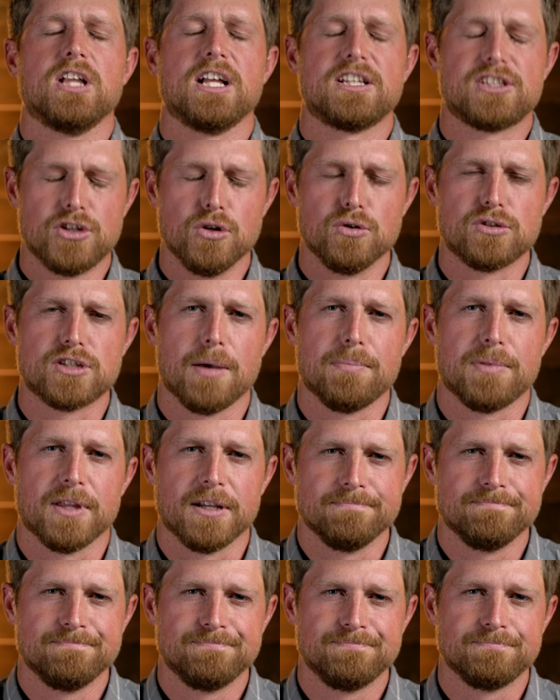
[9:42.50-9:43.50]
let's do
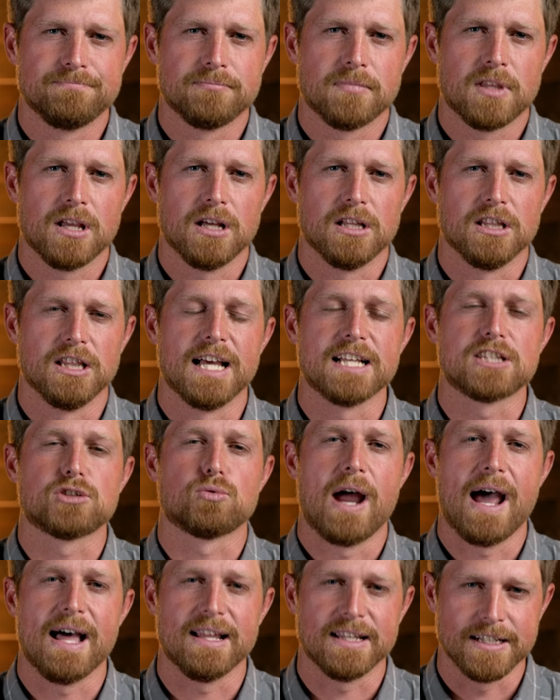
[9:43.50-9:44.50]
something.
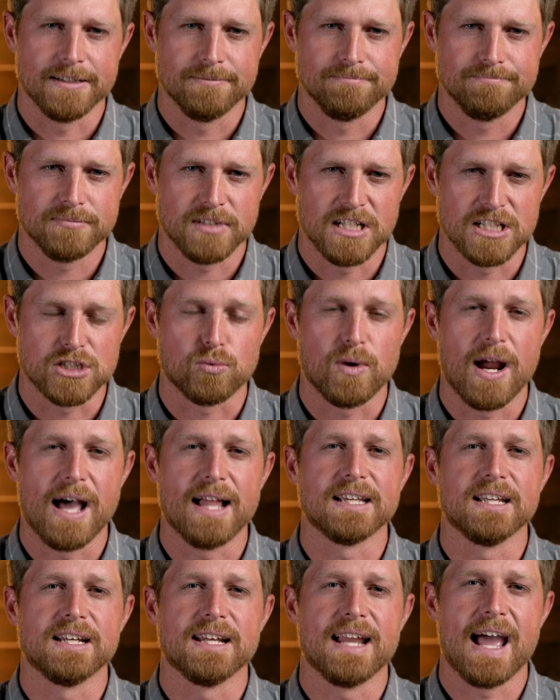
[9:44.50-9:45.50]
Let's rally. let's
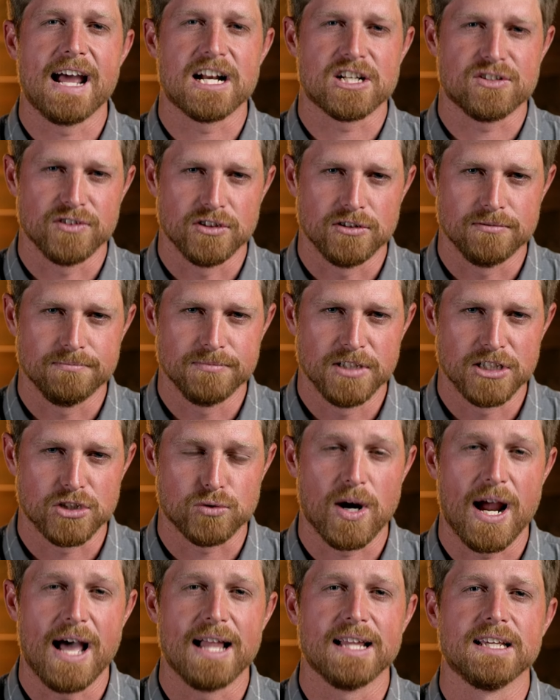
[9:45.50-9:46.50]
rally in Nashville.
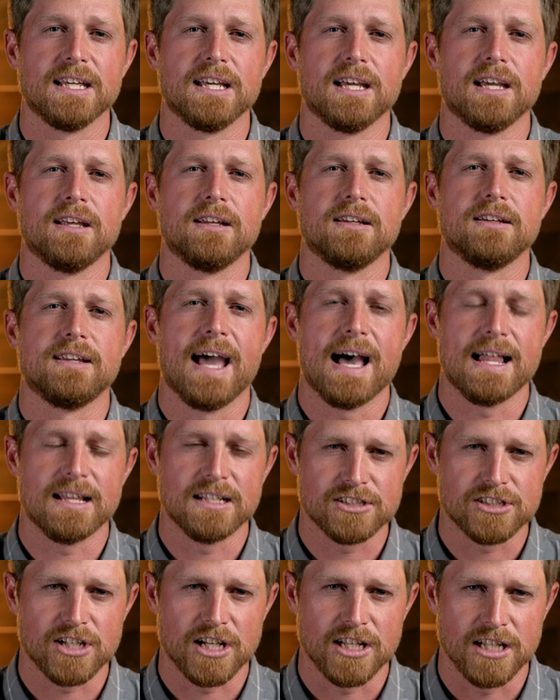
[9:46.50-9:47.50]
Let's rally in
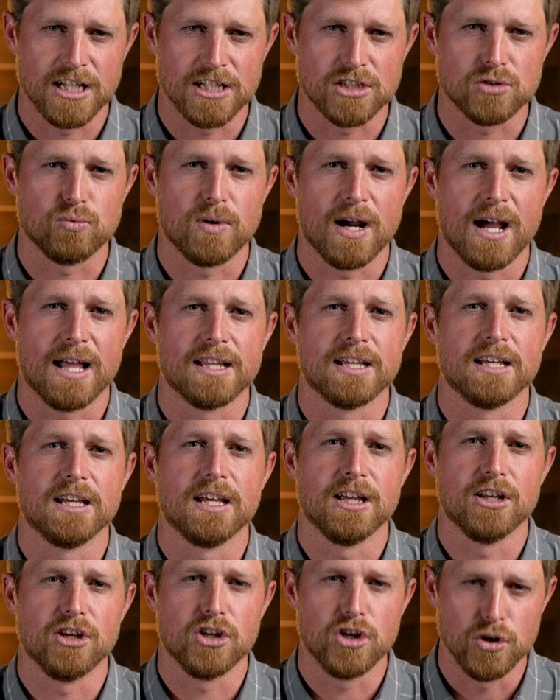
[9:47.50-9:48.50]
Dallas, and let's
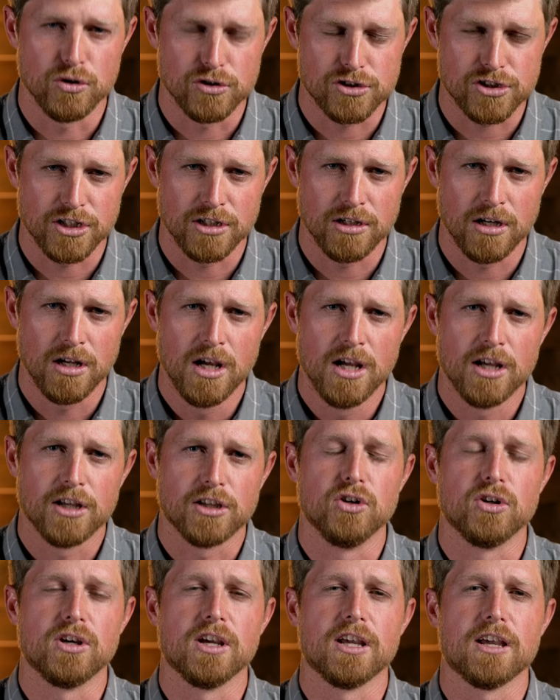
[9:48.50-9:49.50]
rally in Houston.
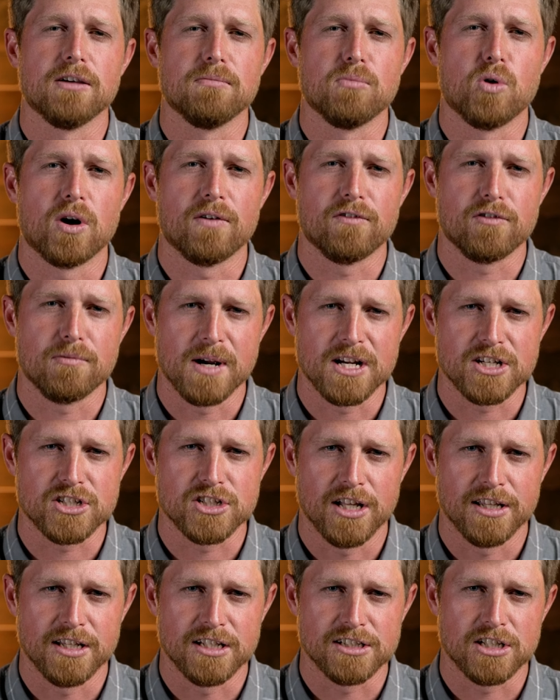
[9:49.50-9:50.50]
You can get more
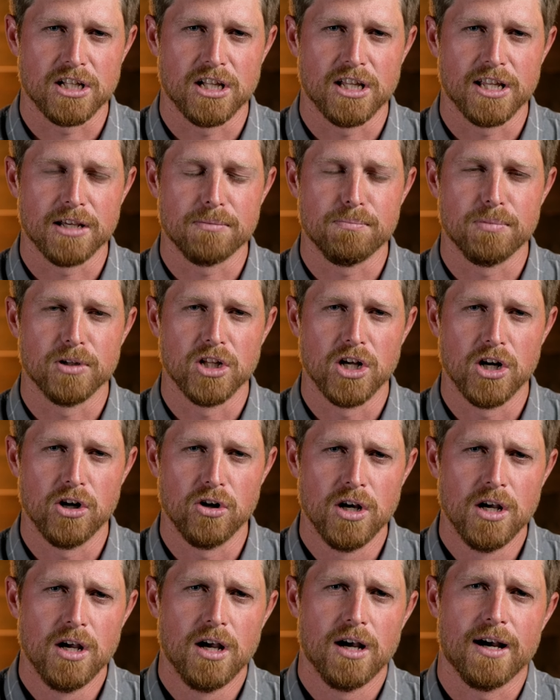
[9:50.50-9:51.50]
information on this in the link
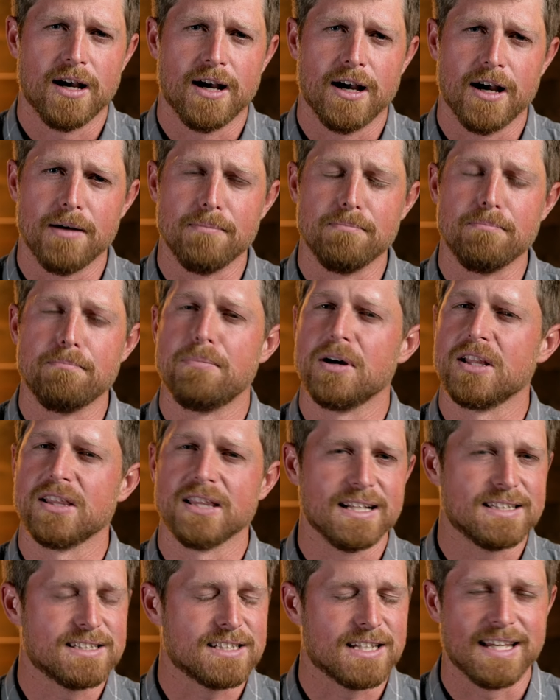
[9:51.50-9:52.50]
below.
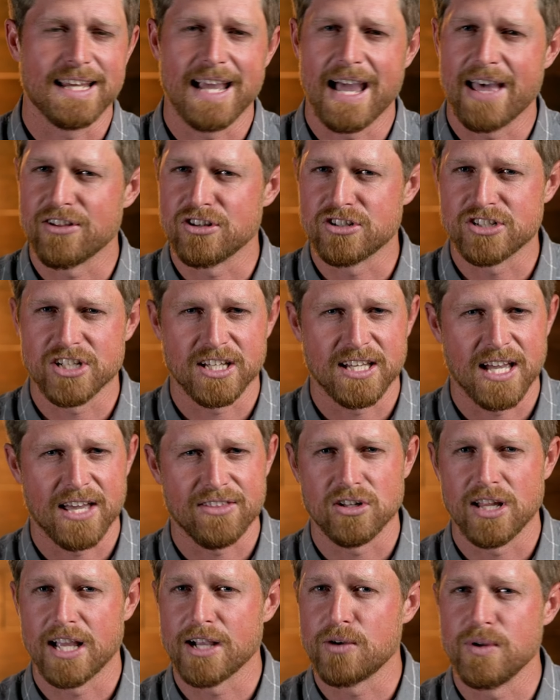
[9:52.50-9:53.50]
But let's gather
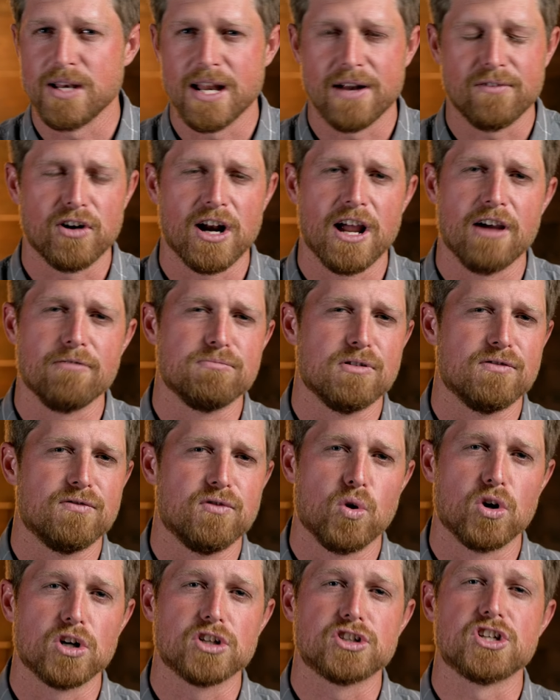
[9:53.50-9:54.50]
together like we never have
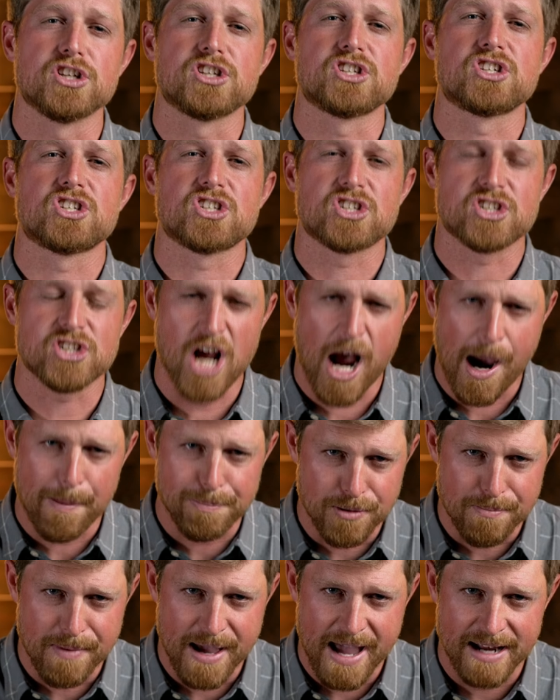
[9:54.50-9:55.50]
before to
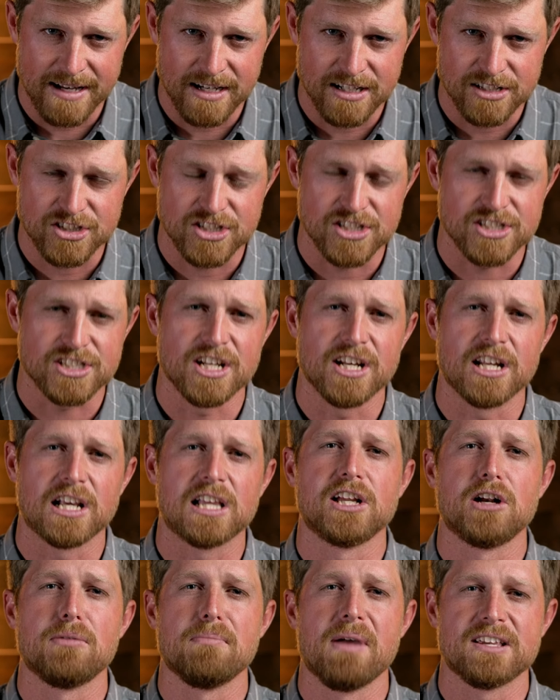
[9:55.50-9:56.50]
stop the madness, to send
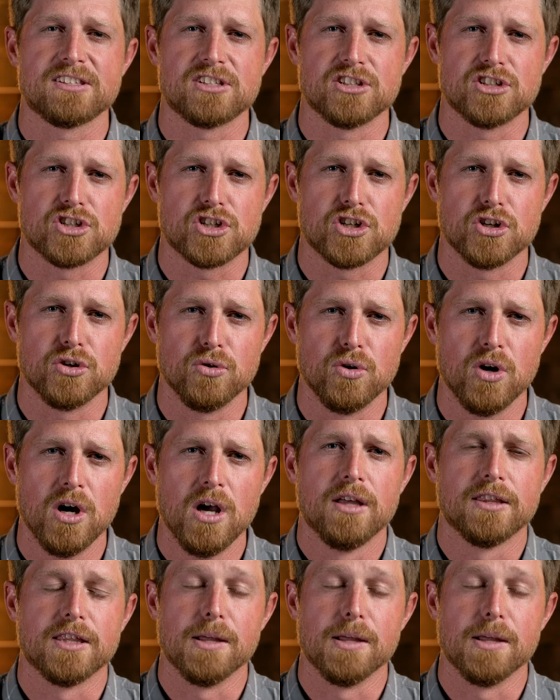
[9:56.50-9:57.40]
a clear message to